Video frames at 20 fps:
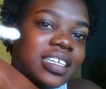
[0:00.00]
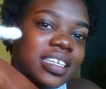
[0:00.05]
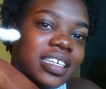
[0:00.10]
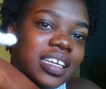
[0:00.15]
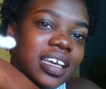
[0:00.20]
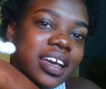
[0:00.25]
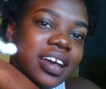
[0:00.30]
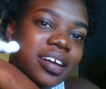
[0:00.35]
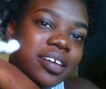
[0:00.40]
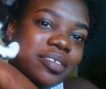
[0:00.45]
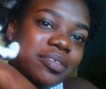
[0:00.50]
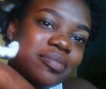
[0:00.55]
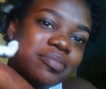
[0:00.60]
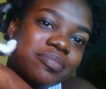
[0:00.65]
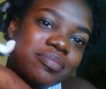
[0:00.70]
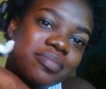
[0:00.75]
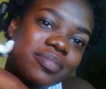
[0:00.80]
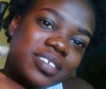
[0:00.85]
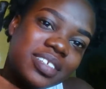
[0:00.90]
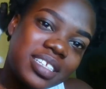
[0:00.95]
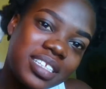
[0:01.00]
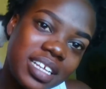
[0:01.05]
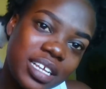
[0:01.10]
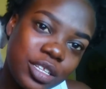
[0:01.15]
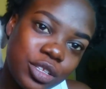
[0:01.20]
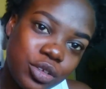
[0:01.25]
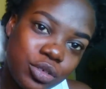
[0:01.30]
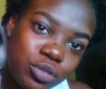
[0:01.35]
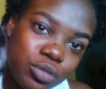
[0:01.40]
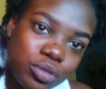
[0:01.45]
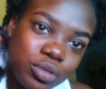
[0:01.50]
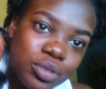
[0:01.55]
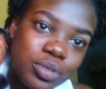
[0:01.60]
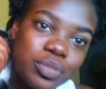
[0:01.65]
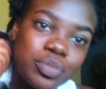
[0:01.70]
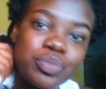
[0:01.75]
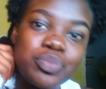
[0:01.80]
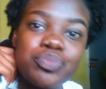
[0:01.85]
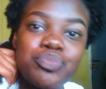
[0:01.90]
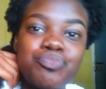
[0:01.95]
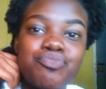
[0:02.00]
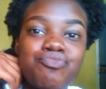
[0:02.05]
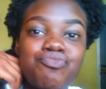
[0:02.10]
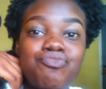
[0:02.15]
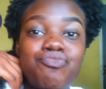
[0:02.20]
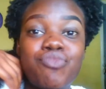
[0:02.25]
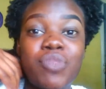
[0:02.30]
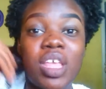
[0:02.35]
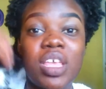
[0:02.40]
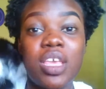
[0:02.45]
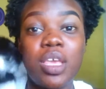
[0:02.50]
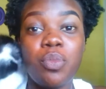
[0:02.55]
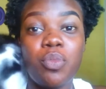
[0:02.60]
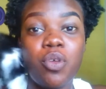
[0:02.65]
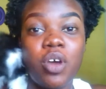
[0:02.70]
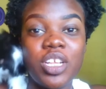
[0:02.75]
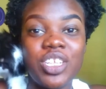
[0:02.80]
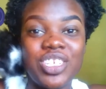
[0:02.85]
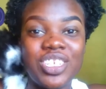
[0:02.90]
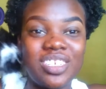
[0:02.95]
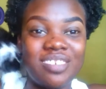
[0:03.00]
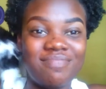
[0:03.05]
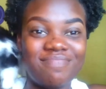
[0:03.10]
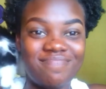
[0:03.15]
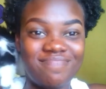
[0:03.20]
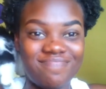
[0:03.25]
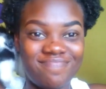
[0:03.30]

Yeah, stay tuned keep watching.